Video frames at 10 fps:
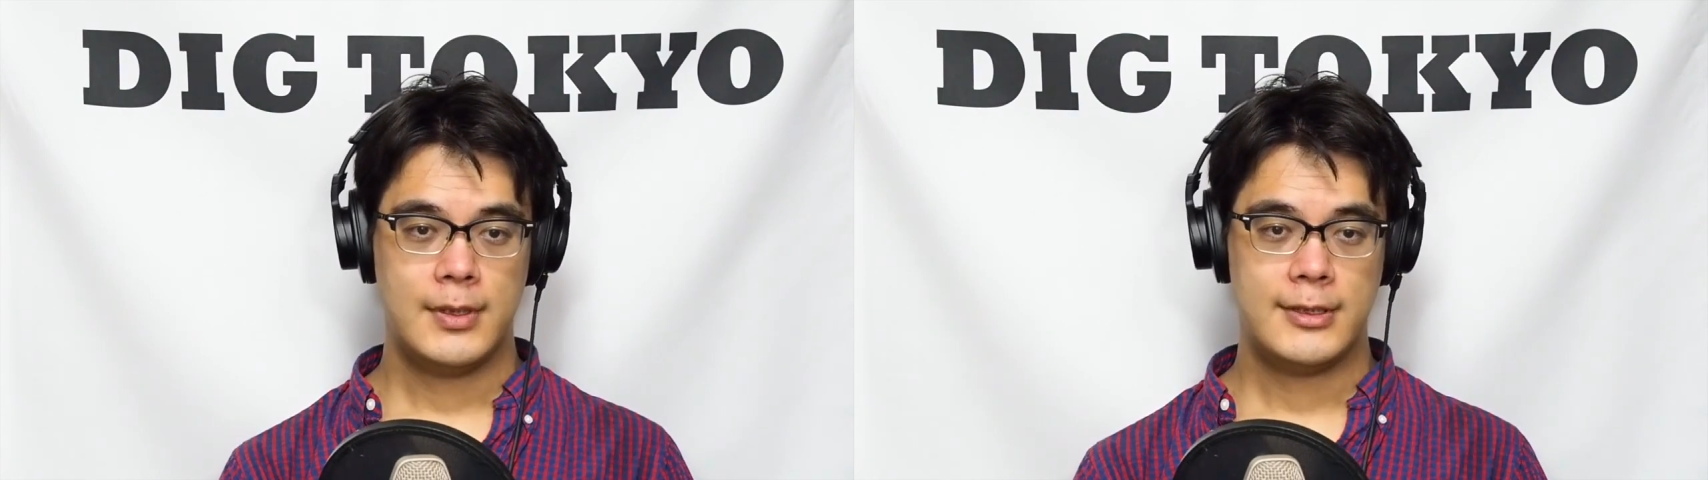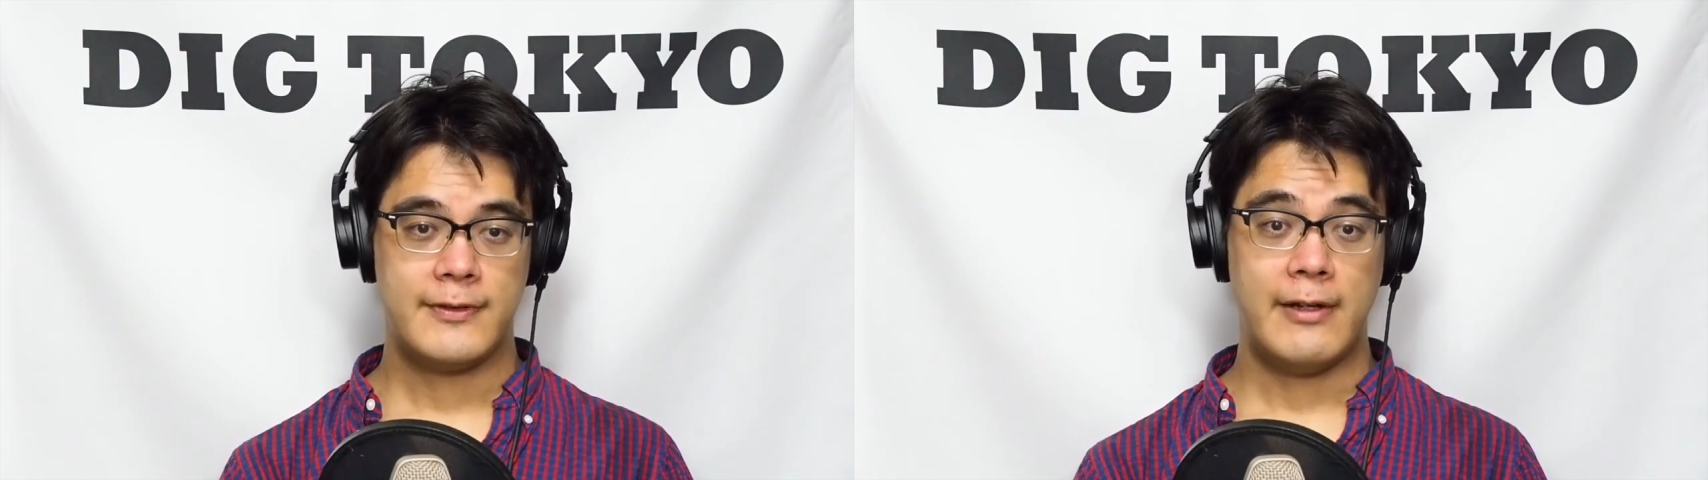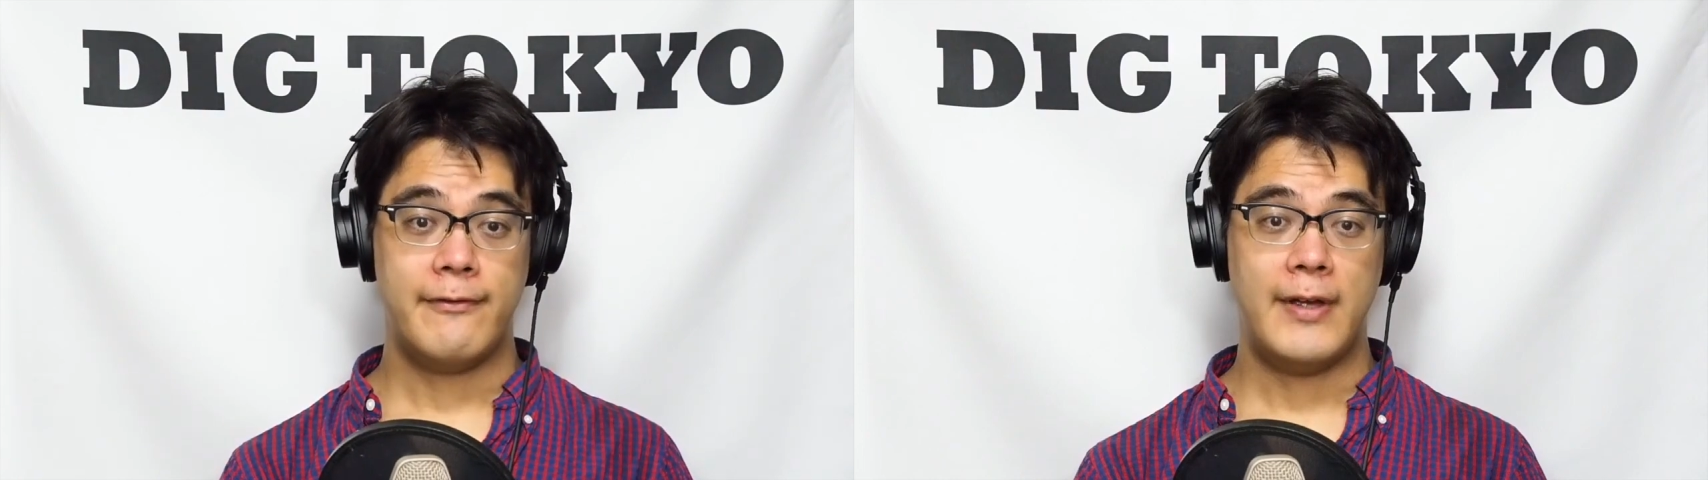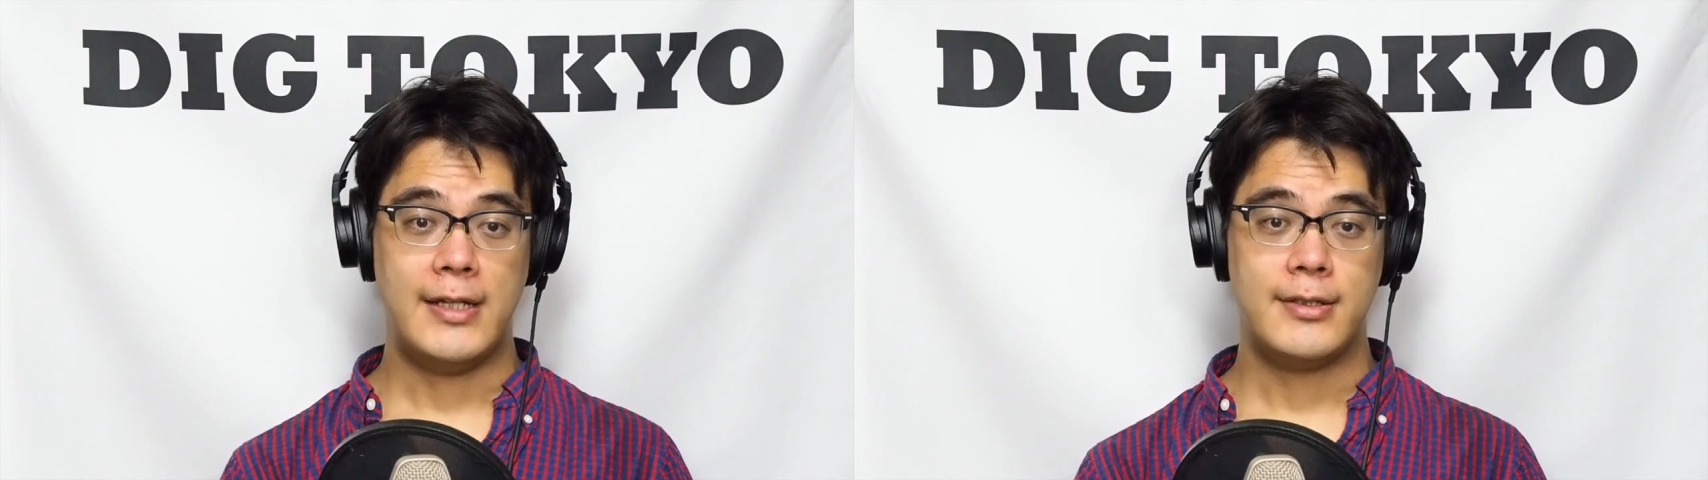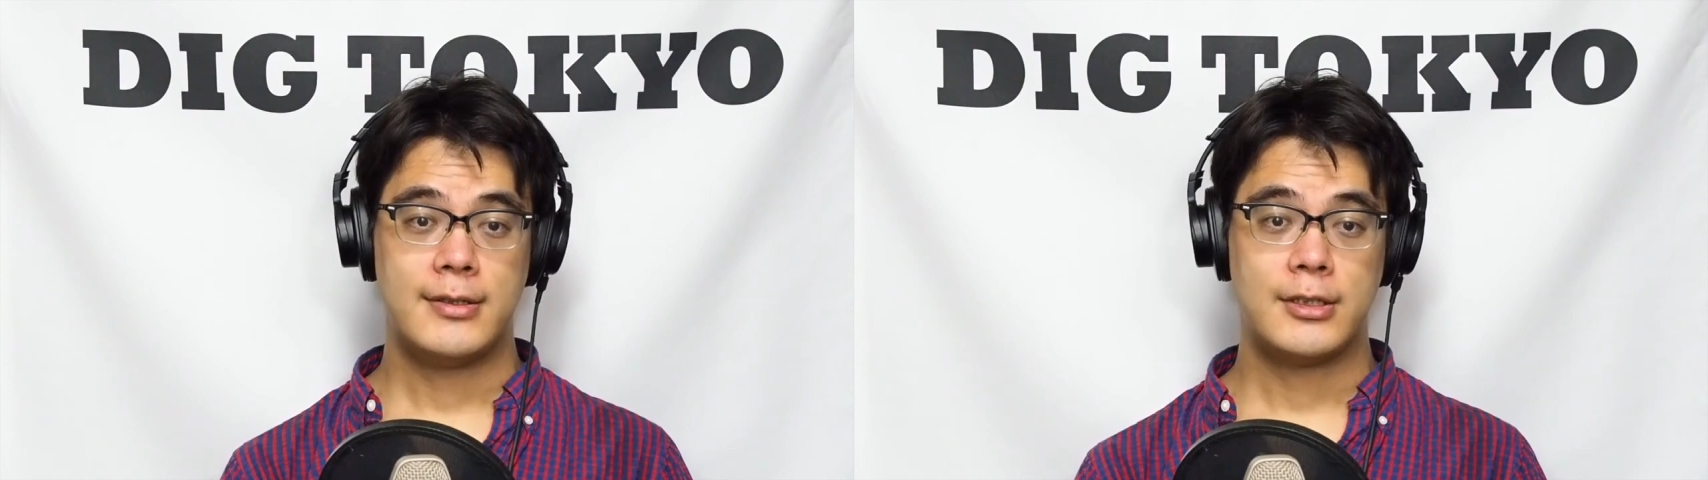Sven
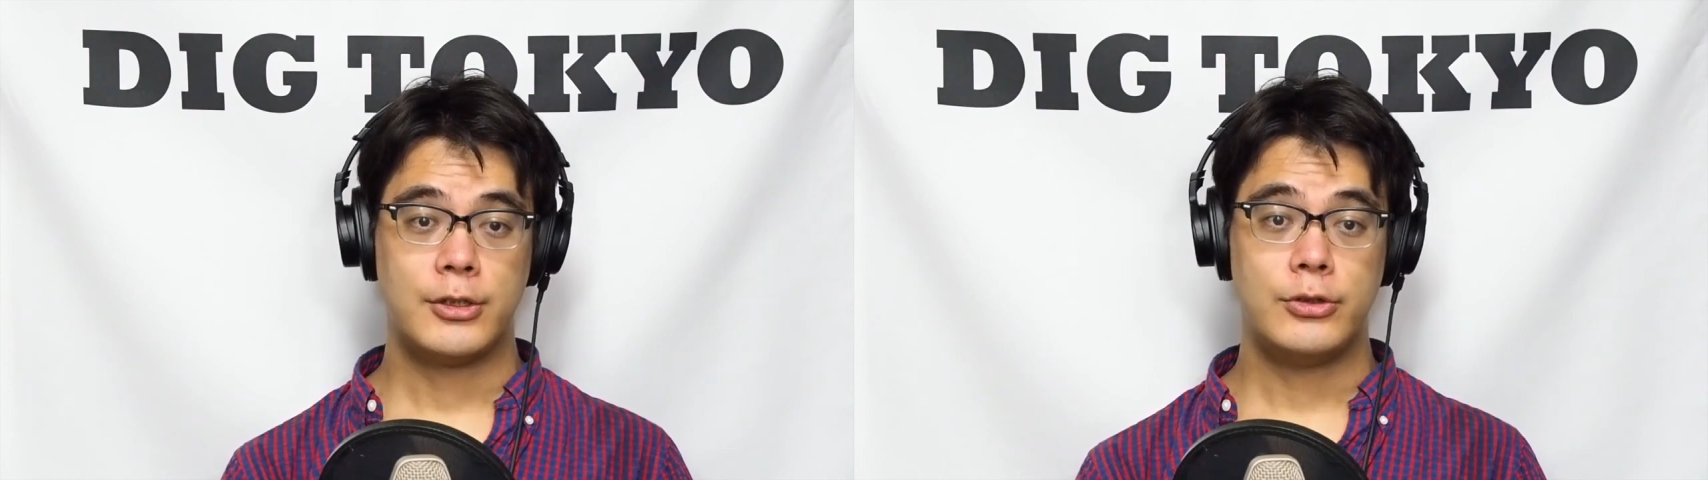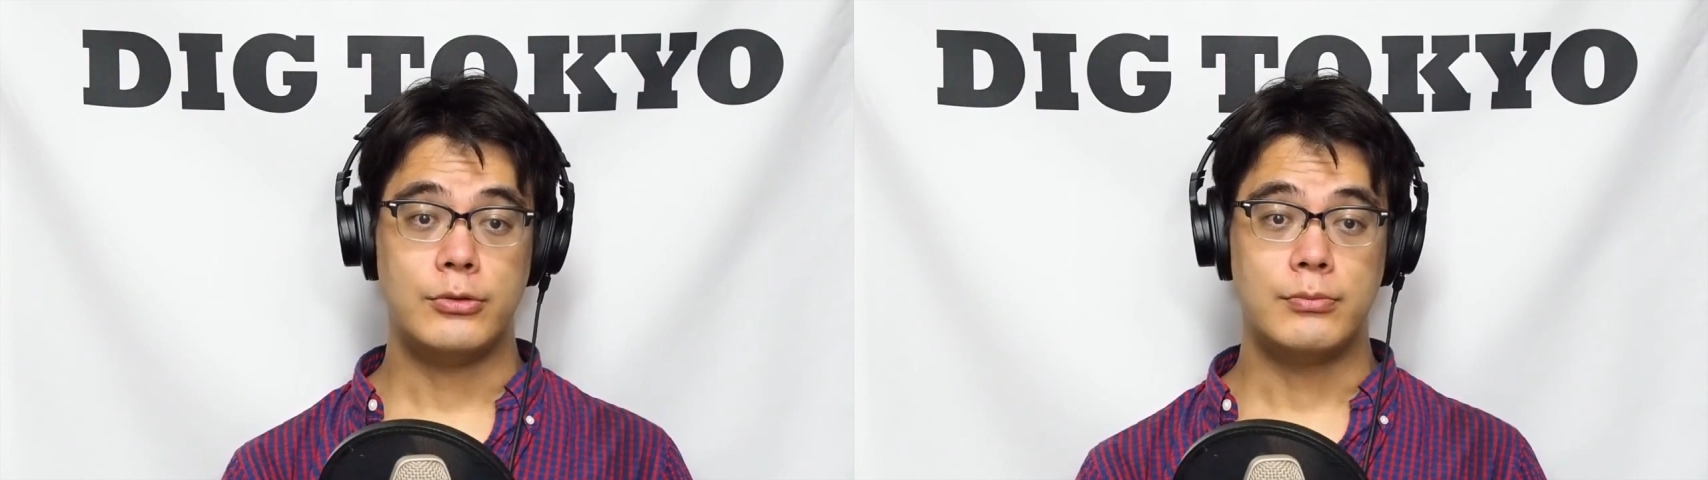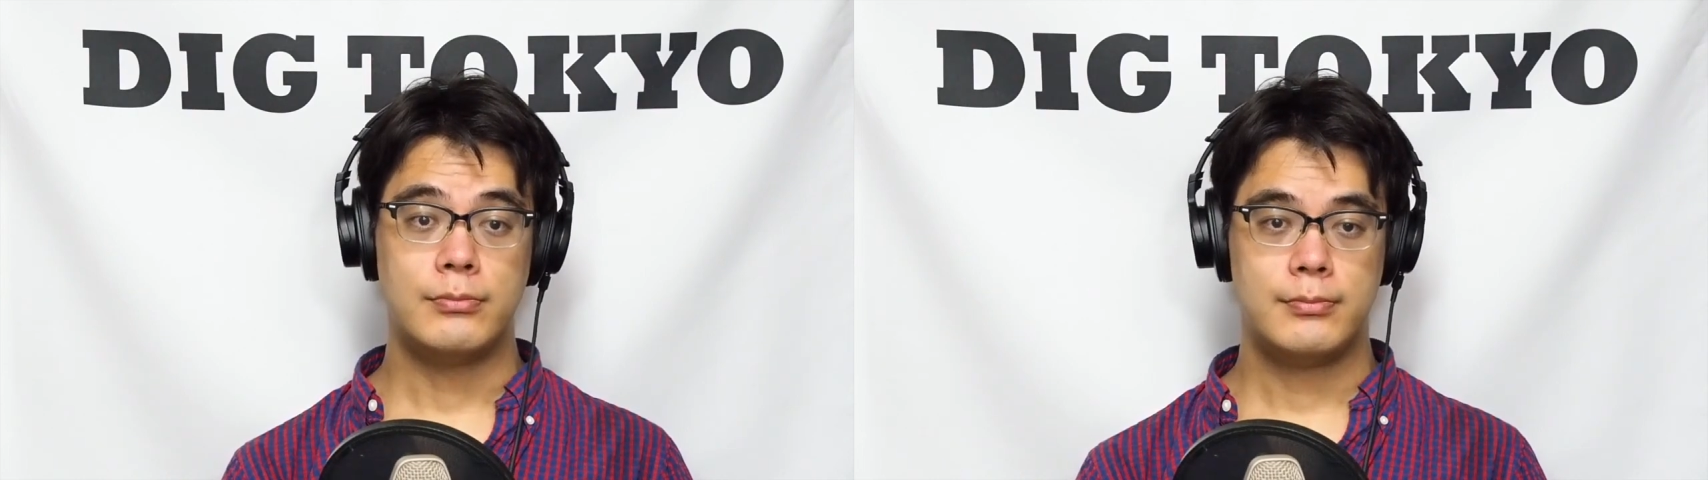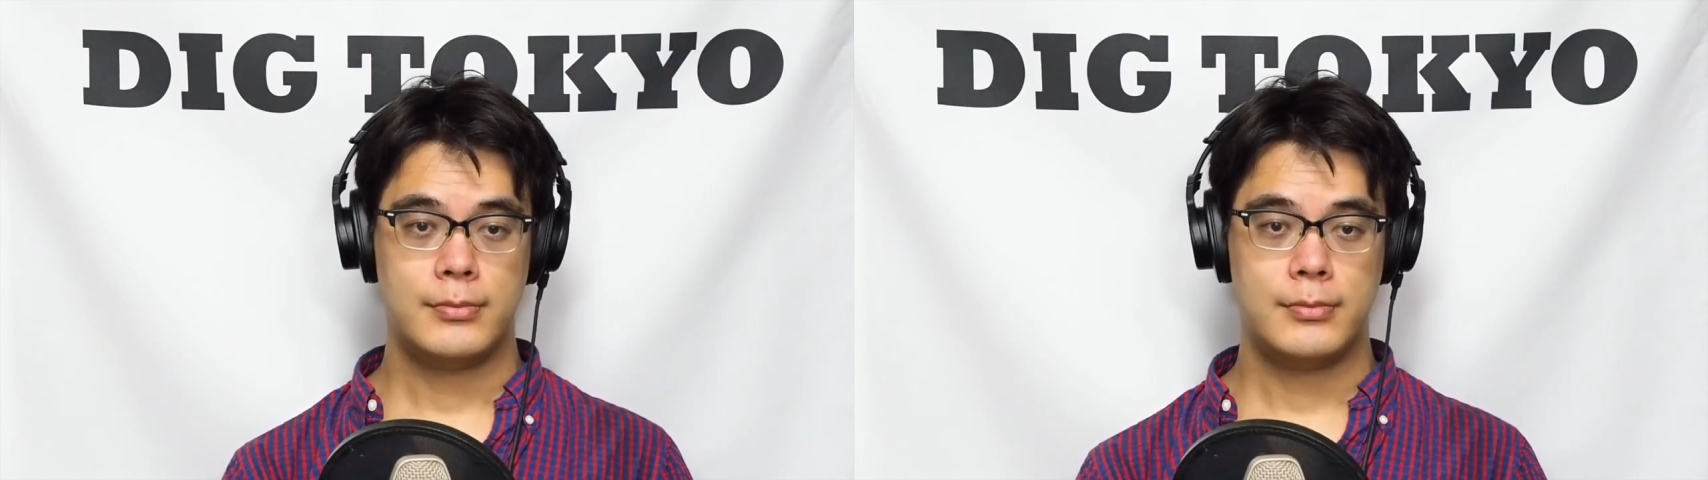Väth Cocoon